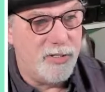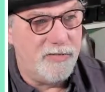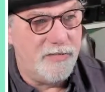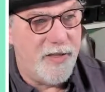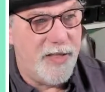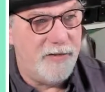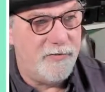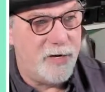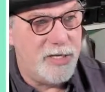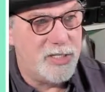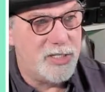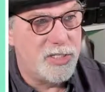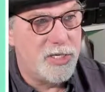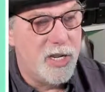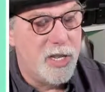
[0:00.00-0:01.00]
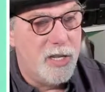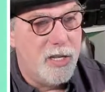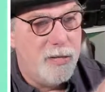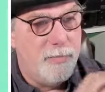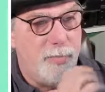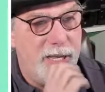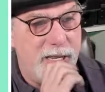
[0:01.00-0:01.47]
favorites
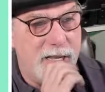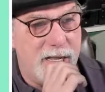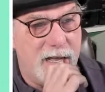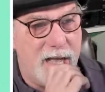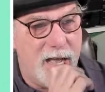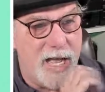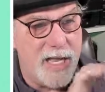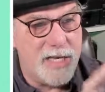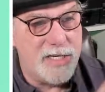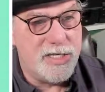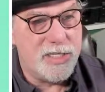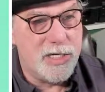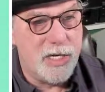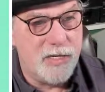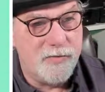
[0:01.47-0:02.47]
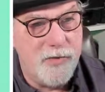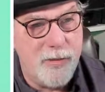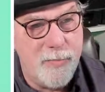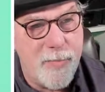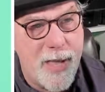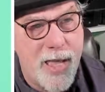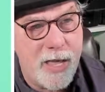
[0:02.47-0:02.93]
because of the
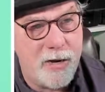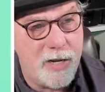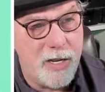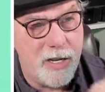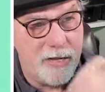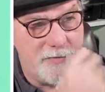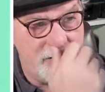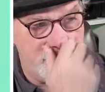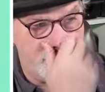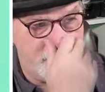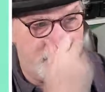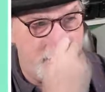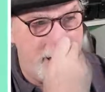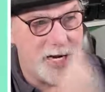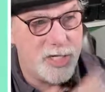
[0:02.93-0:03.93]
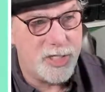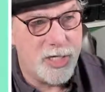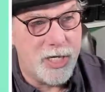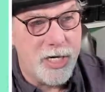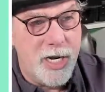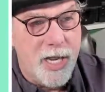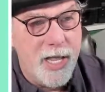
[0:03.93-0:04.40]
amount of
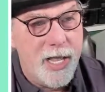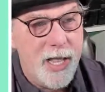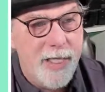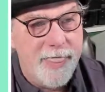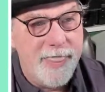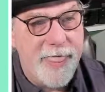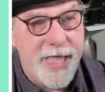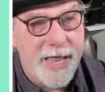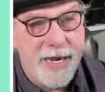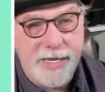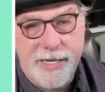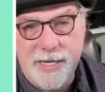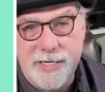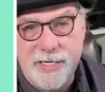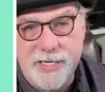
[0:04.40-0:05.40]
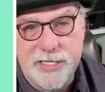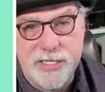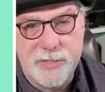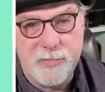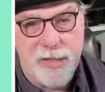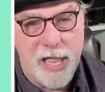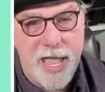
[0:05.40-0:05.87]
information that it can
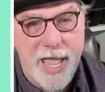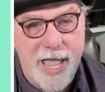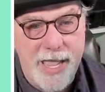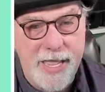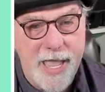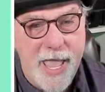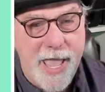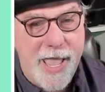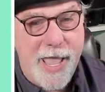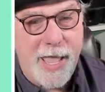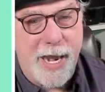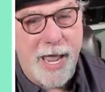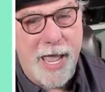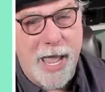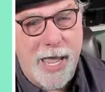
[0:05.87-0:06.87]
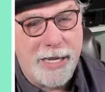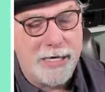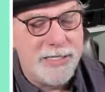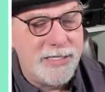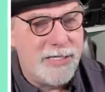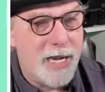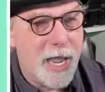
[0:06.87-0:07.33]
display, and I
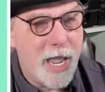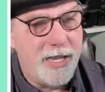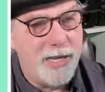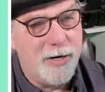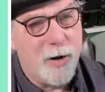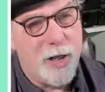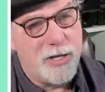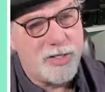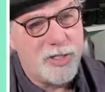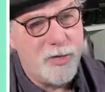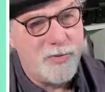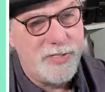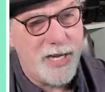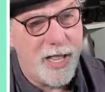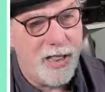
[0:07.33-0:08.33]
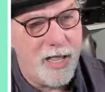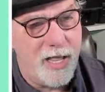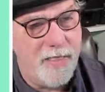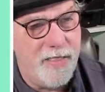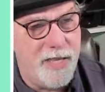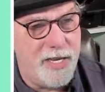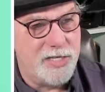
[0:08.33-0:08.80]
can also tell
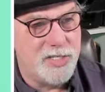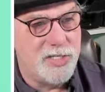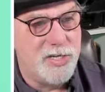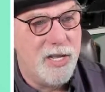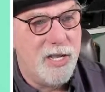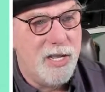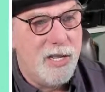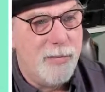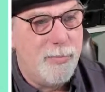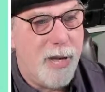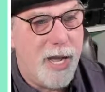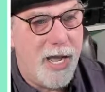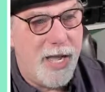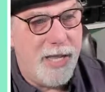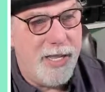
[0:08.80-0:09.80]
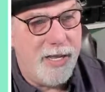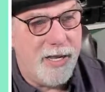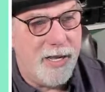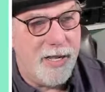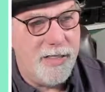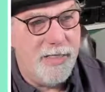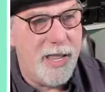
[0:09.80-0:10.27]
on this
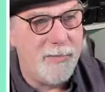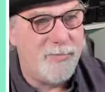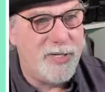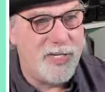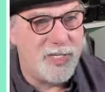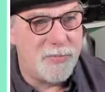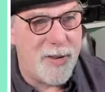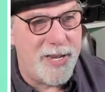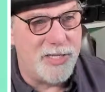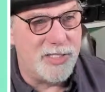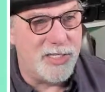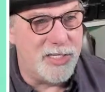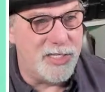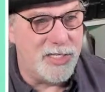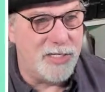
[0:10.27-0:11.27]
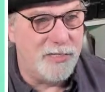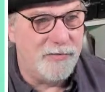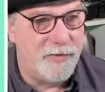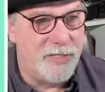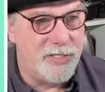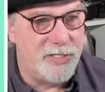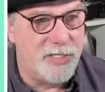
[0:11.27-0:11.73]
by empty spaces.
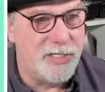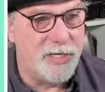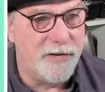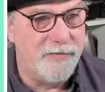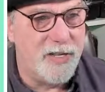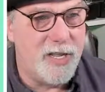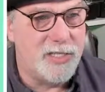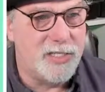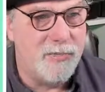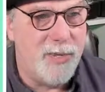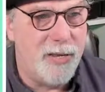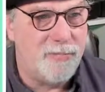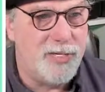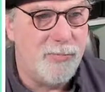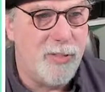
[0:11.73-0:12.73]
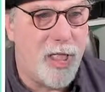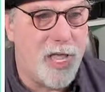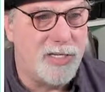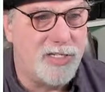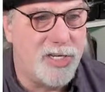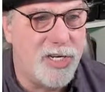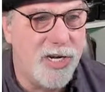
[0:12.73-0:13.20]
For instance, I've got some empty
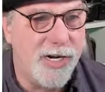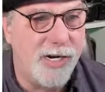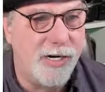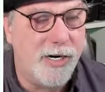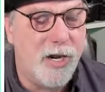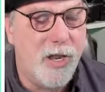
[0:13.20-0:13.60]
blocks here,